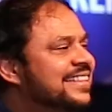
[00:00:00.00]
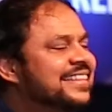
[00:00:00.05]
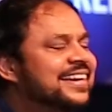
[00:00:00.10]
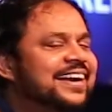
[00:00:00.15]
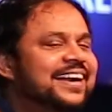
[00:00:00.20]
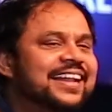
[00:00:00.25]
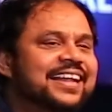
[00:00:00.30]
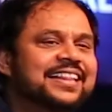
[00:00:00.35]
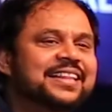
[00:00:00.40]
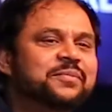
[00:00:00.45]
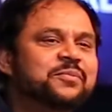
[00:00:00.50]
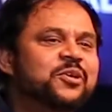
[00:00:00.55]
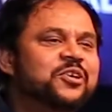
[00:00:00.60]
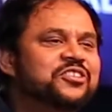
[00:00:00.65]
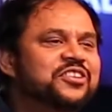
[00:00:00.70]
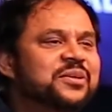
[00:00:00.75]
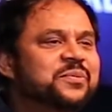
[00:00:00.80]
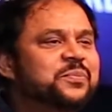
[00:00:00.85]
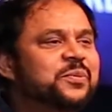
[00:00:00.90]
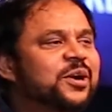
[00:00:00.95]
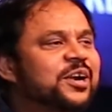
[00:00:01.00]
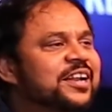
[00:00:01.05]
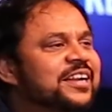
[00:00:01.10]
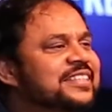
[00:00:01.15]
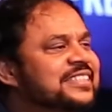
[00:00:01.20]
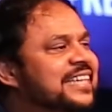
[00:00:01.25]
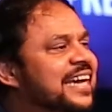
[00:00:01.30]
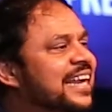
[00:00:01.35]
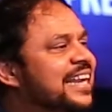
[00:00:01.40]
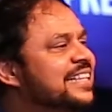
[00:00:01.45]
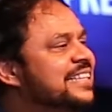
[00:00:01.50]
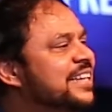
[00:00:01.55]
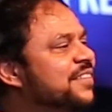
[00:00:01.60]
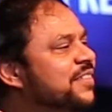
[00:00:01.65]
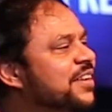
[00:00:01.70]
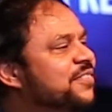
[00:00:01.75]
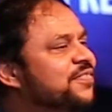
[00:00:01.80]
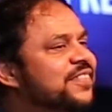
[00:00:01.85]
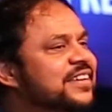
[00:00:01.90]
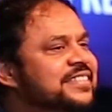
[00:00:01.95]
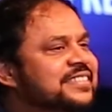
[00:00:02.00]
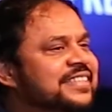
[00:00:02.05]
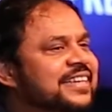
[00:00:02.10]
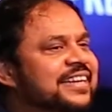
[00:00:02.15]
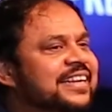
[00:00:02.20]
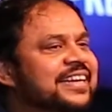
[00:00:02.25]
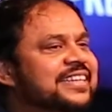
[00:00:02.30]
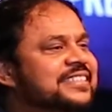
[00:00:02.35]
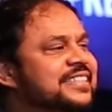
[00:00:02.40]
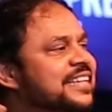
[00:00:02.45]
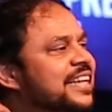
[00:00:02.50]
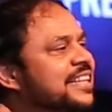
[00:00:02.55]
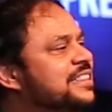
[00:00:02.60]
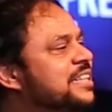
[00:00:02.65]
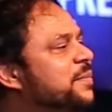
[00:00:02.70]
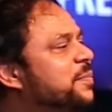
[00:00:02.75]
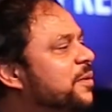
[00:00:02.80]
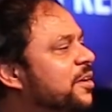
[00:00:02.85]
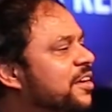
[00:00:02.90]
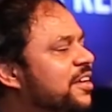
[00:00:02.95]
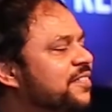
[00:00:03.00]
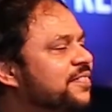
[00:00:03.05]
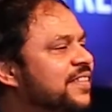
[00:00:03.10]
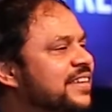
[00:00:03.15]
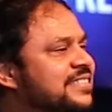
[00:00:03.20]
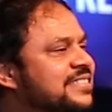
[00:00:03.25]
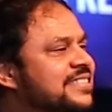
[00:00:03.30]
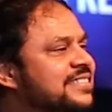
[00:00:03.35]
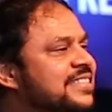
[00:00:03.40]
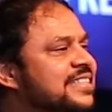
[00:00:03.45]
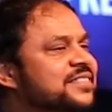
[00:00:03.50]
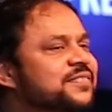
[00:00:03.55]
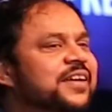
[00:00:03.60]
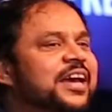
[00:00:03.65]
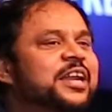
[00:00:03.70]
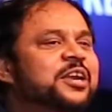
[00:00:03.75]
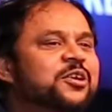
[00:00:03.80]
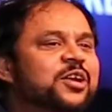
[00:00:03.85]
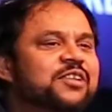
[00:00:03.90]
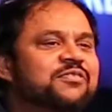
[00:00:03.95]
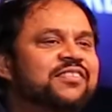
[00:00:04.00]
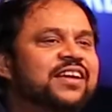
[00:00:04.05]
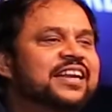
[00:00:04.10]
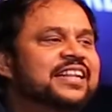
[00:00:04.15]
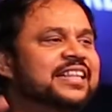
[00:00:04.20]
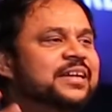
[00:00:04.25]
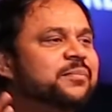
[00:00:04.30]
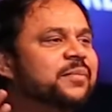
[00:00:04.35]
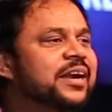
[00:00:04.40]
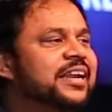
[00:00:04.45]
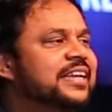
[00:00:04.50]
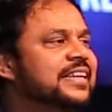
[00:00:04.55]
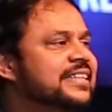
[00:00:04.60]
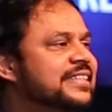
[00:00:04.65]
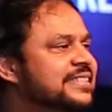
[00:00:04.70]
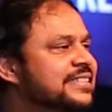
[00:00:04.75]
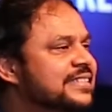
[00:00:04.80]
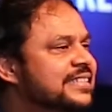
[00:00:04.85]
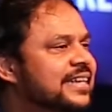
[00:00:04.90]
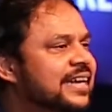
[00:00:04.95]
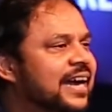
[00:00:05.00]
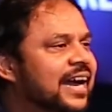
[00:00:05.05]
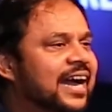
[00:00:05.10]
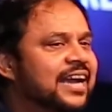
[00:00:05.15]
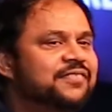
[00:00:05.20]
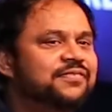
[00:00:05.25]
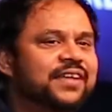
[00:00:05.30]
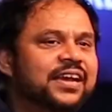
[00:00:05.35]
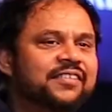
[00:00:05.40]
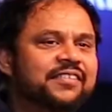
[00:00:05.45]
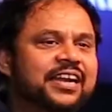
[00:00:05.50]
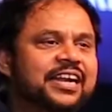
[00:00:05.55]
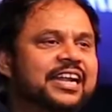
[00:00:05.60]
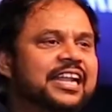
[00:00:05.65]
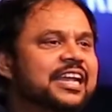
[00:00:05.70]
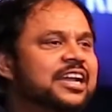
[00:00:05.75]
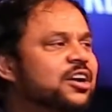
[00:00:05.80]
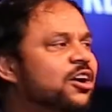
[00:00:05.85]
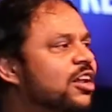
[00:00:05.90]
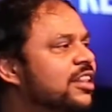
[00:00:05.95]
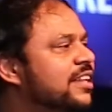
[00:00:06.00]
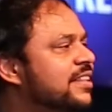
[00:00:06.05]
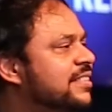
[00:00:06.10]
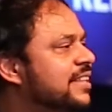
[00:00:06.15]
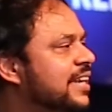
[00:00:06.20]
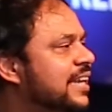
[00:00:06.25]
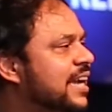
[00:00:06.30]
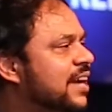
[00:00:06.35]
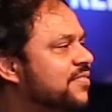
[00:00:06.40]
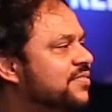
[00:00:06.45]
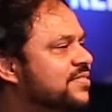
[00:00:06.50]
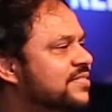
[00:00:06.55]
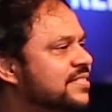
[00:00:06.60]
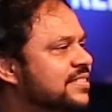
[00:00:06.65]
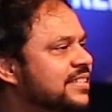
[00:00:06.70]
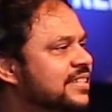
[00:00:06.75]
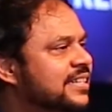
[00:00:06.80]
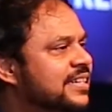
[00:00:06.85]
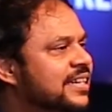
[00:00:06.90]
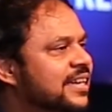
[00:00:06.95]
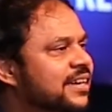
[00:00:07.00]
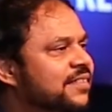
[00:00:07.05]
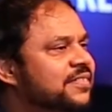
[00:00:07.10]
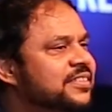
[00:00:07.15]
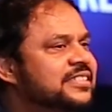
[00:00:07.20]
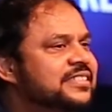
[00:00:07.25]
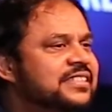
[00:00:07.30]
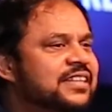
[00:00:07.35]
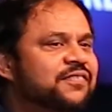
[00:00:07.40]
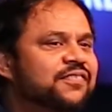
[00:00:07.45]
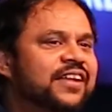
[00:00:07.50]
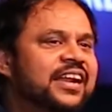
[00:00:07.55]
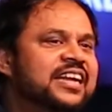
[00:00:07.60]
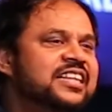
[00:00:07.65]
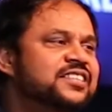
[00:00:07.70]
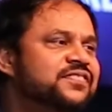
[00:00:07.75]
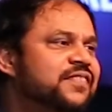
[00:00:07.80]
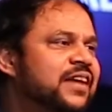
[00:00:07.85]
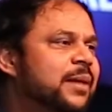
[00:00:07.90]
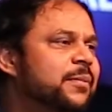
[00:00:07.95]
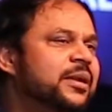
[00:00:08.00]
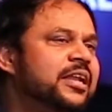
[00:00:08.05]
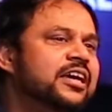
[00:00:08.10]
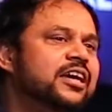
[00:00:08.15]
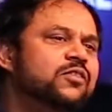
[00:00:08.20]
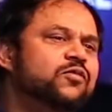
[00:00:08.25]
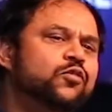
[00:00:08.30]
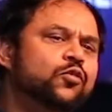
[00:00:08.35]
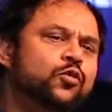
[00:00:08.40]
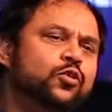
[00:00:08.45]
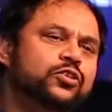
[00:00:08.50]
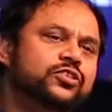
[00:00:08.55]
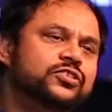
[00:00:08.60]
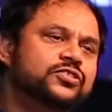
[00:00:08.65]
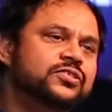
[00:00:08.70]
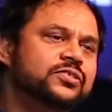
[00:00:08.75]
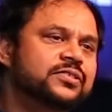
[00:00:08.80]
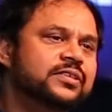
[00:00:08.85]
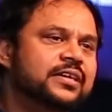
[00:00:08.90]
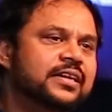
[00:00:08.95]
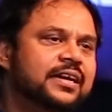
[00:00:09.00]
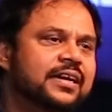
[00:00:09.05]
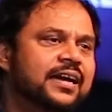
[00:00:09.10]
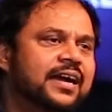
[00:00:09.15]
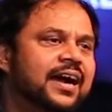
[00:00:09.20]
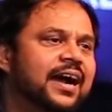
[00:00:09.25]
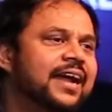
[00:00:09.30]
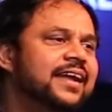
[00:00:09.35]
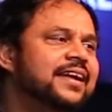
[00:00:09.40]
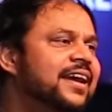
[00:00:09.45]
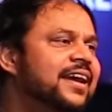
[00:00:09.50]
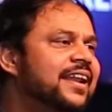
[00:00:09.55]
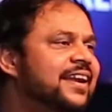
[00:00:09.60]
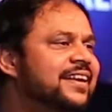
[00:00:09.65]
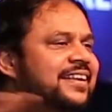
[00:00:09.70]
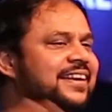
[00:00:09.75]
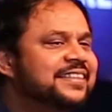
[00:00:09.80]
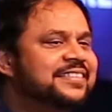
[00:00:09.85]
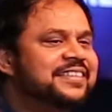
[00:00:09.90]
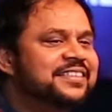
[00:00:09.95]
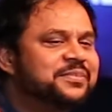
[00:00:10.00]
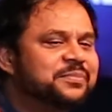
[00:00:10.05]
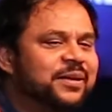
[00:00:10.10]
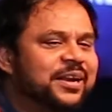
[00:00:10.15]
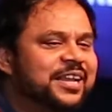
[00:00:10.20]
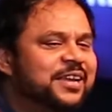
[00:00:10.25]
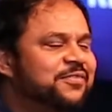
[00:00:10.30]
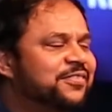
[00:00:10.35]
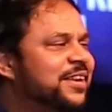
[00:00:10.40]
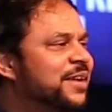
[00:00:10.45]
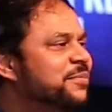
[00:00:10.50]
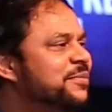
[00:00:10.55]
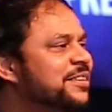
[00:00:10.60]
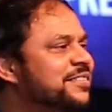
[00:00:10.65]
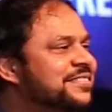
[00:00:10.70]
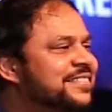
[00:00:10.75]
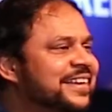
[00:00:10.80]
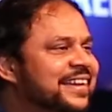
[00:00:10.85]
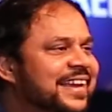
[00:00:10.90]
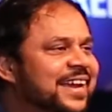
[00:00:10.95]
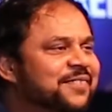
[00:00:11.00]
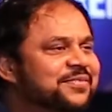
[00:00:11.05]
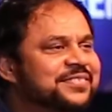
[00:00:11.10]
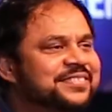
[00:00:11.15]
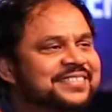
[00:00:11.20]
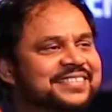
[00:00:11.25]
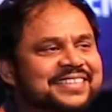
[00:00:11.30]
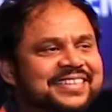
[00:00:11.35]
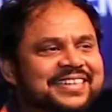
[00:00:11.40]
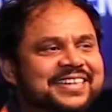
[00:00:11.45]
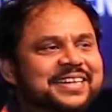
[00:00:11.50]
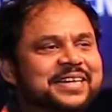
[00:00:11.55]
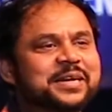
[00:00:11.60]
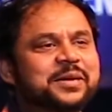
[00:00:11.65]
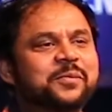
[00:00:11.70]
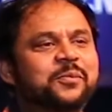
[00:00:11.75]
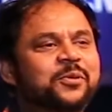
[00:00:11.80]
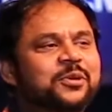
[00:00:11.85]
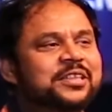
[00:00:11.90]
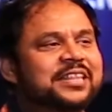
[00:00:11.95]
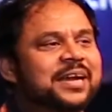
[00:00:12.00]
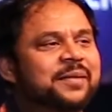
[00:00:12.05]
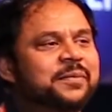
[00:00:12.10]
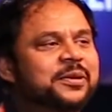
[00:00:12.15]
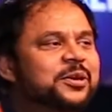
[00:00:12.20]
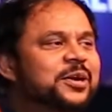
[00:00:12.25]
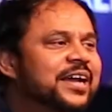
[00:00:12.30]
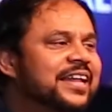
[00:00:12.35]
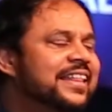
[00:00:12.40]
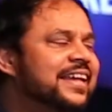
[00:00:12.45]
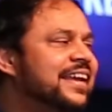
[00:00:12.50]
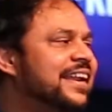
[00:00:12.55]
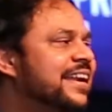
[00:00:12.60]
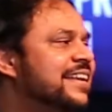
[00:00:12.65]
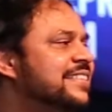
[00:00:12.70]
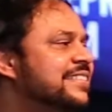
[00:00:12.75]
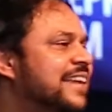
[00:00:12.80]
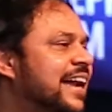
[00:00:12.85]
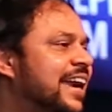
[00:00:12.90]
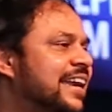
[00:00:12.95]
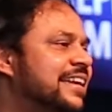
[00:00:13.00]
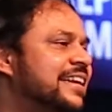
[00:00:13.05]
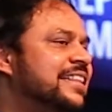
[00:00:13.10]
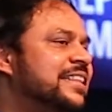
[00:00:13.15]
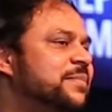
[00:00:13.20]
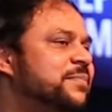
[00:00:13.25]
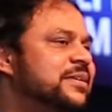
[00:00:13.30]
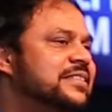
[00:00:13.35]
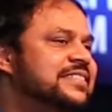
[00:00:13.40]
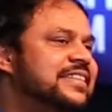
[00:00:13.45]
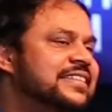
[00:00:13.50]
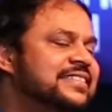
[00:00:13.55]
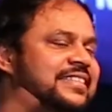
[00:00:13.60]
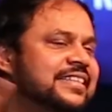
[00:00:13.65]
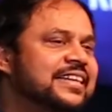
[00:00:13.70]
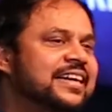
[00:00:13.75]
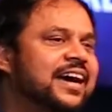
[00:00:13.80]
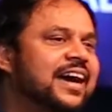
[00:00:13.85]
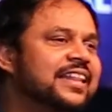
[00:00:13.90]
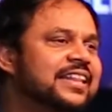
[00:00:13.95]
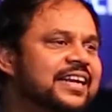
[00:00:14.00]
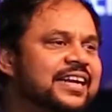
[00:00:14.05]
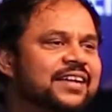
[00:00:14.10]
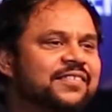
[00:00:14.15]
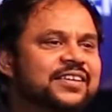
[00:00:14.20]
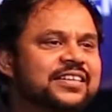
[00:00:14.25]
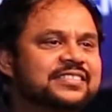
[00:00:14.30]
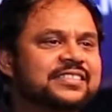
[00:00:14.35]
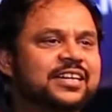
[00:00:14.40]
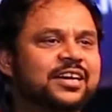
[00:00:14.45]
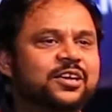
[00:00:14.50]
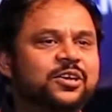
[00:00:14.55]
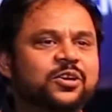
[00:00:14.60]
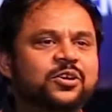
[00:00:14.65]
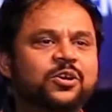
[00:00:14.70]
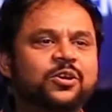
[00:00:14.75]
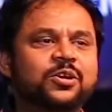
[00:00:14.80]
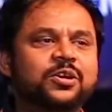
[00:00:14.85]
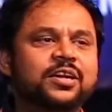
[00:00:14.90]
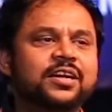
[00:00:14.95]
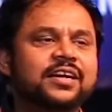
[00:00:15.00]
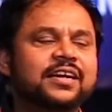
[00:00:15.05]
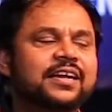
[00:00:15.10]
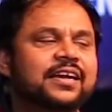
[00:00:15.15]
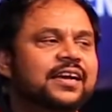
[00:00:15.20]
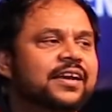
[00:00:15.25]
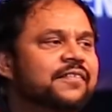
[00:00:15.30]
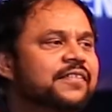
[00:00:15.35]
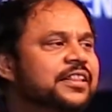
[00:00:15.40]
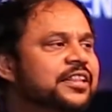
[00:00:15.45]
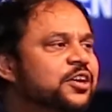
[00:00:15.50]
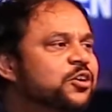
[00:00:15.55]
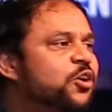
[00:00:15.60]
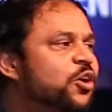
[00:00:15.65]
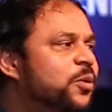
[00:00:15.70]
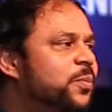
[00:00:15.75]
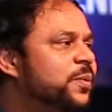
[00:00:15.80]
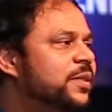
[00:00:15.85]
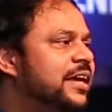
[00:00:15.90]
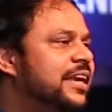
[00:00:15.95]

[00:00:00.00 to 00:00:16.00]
And the third and the most important challenge every first generation entrepreneur faces is, where do I find the money? I favoritely call the 3 Fs, which is the friends, family, and fools. I collected this money from these 3 Fs, put them together and started the business in Kadar Navaskan Road with the